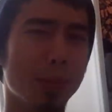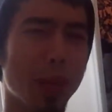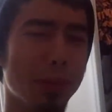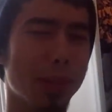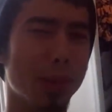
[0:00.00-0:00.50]
It
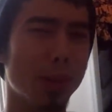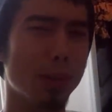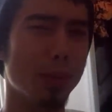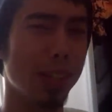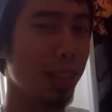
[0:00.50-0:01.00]
might be
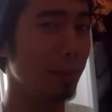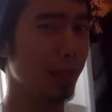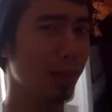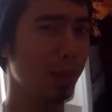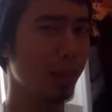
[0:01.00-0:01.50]
cool. Might not
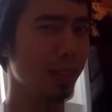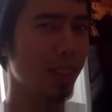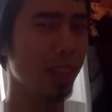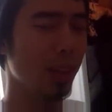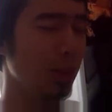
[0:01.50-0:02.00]
be cool.
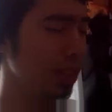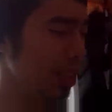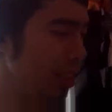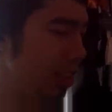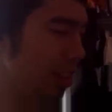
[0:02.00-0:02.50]
We'll
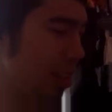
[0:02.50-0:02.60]
see.